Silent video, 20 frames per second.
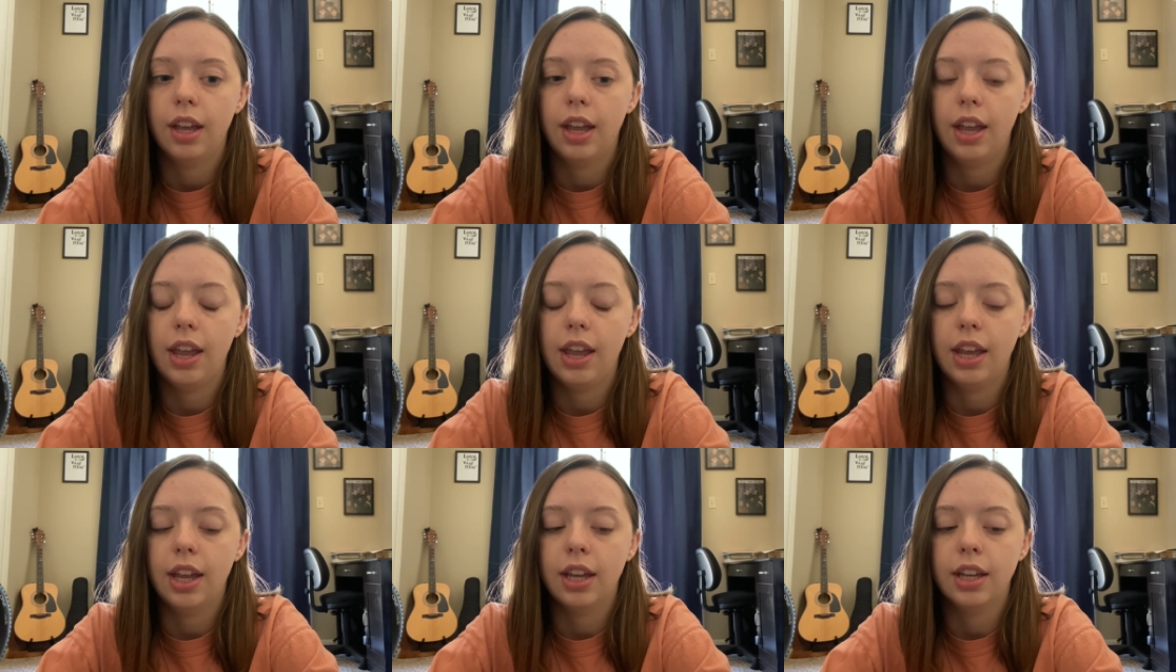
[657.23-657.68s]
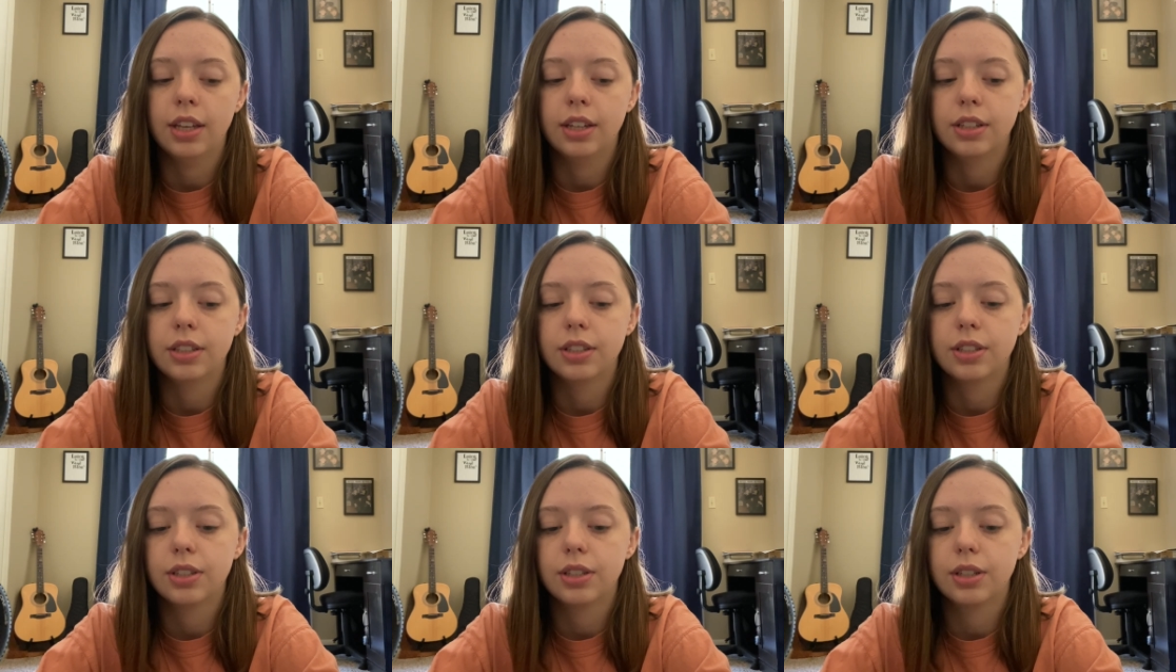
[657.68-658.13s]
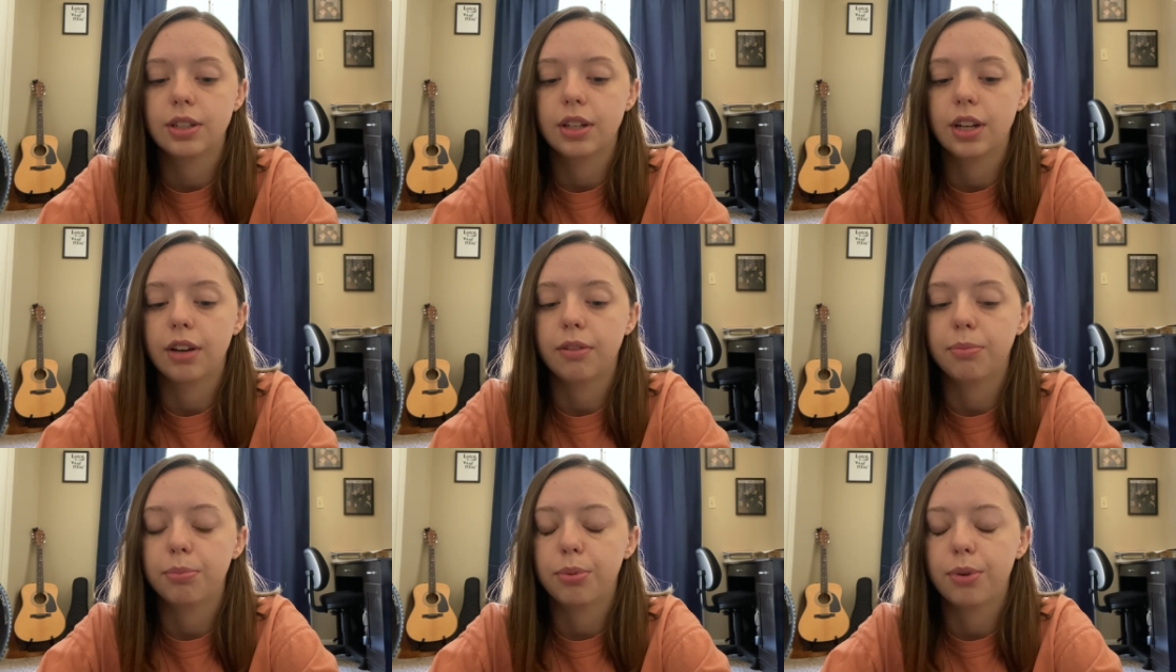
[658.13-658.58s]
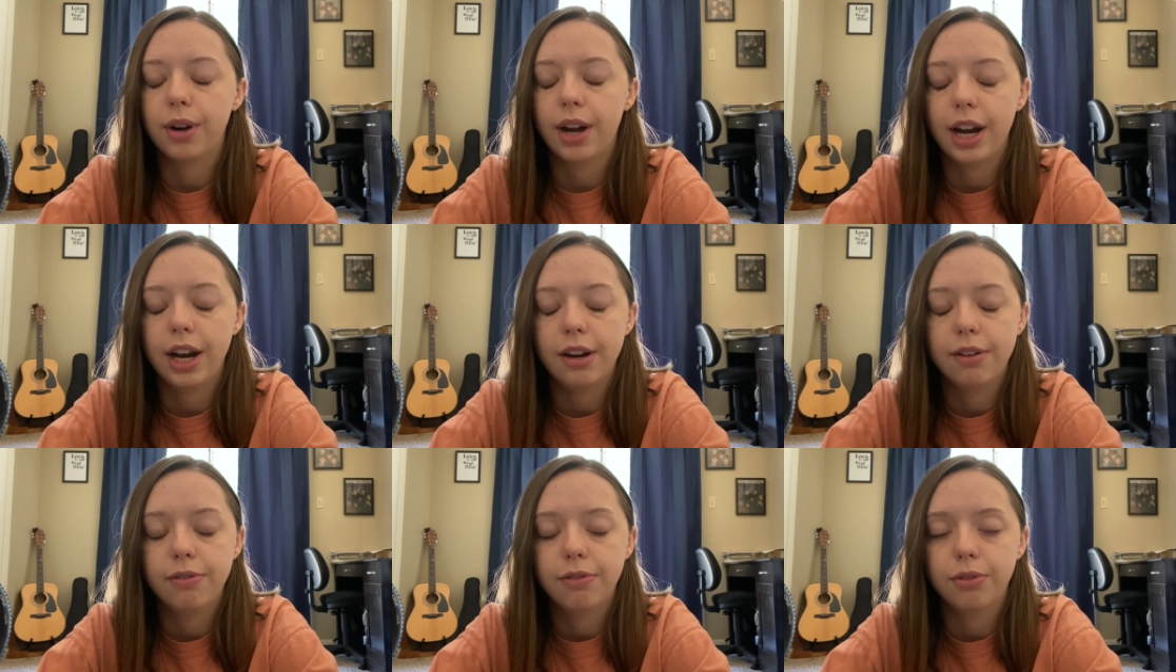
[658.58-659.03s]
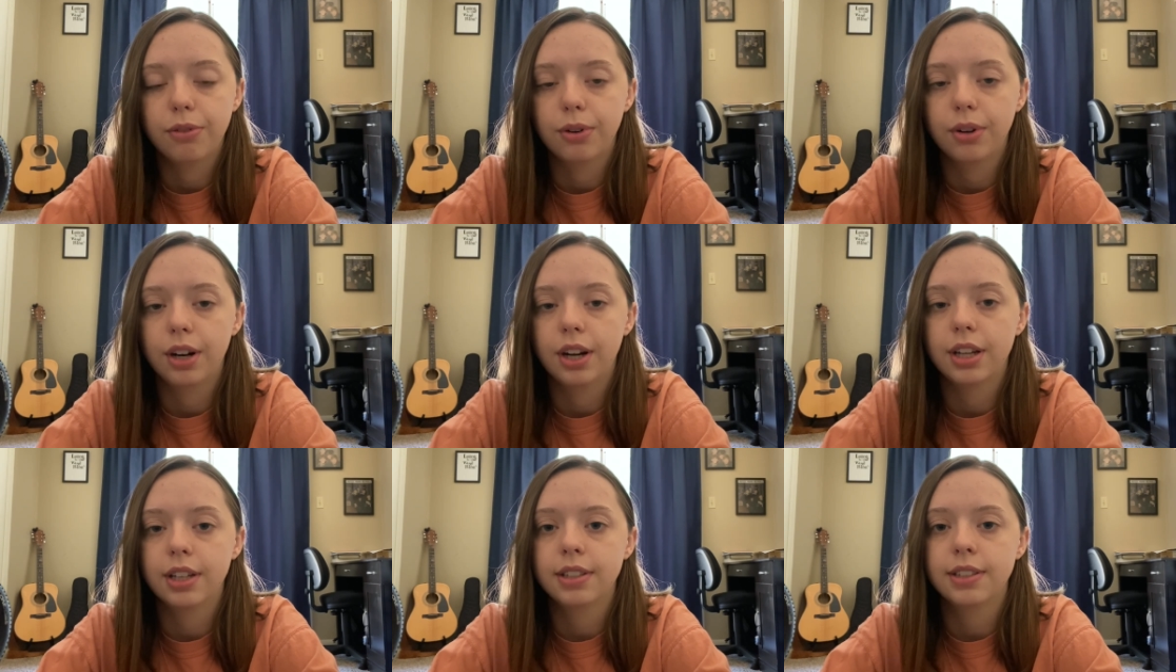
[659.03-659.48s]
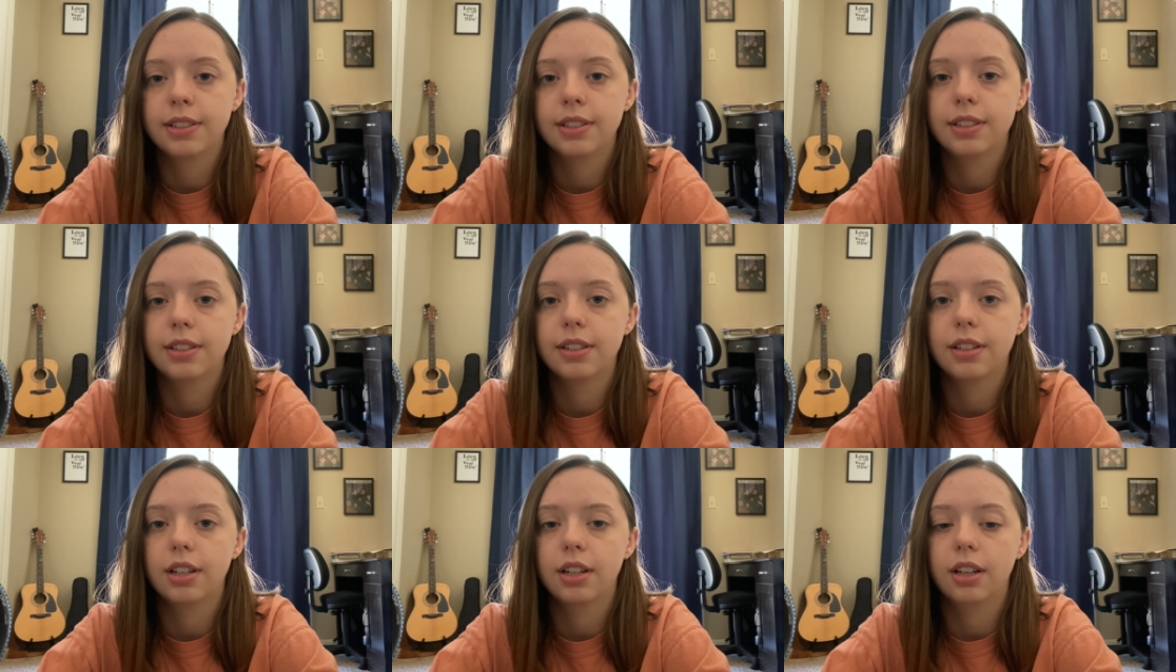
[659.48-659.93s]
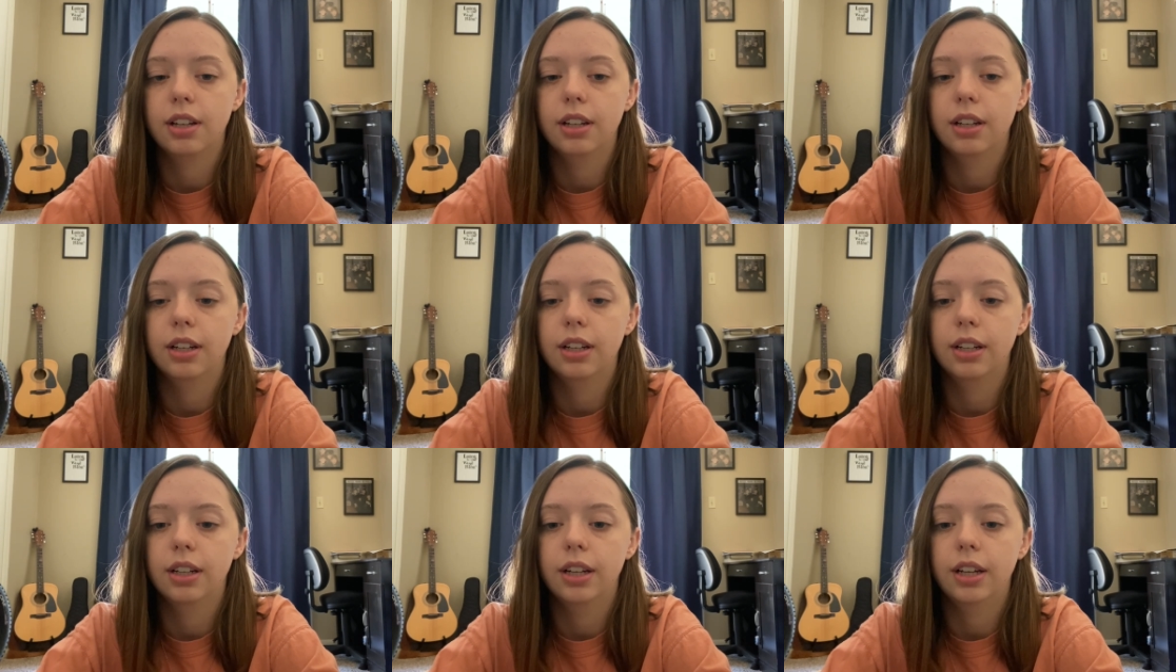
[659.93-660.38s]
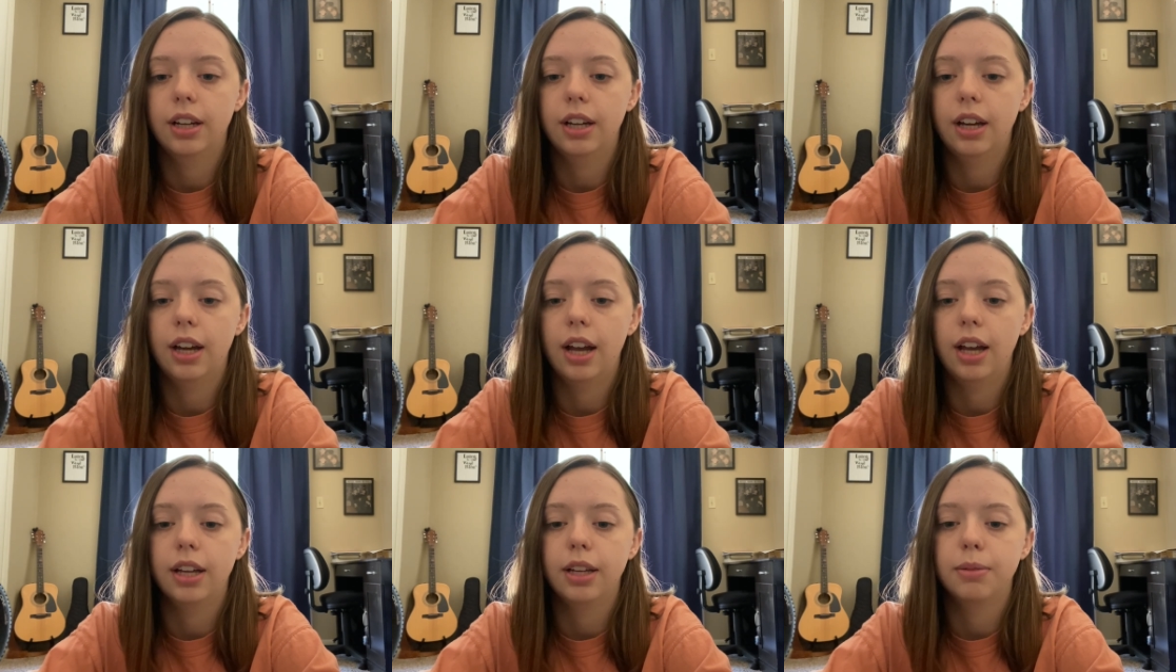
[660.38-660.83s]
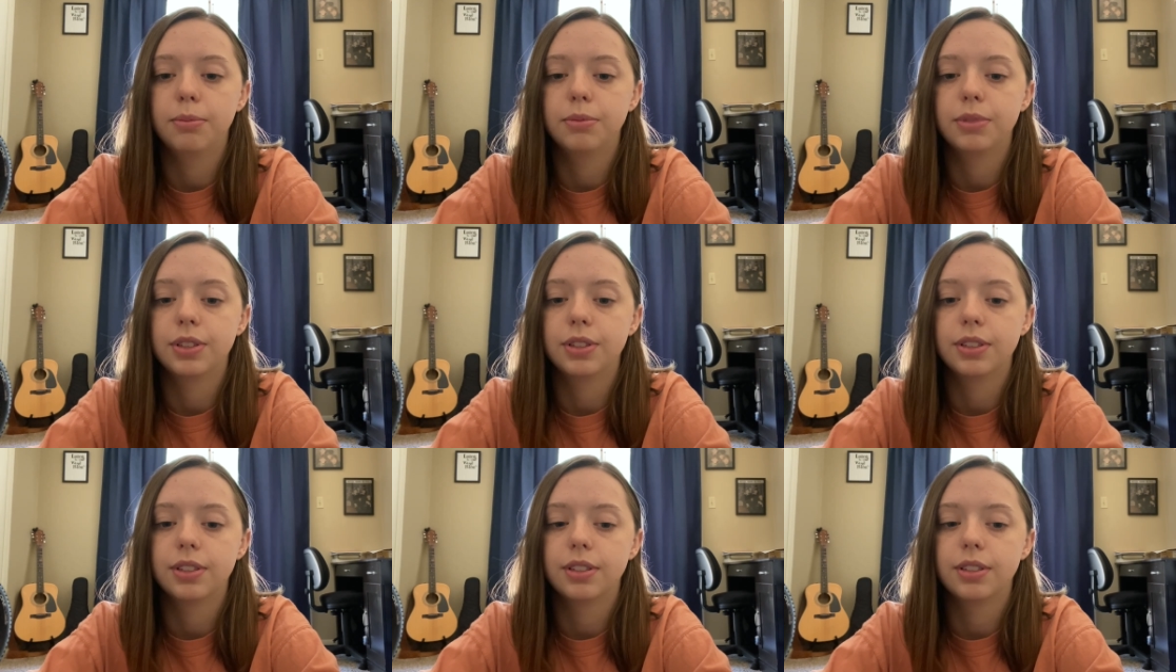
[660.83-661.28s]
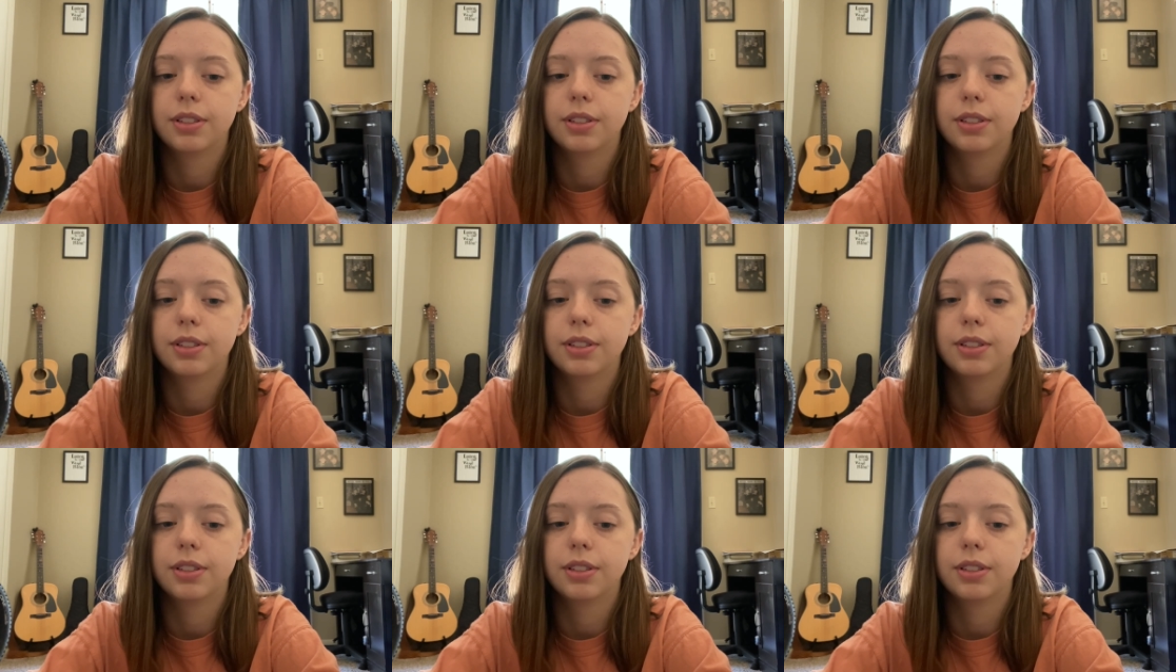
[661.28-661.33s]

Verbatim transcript: and have prayed for us. I am just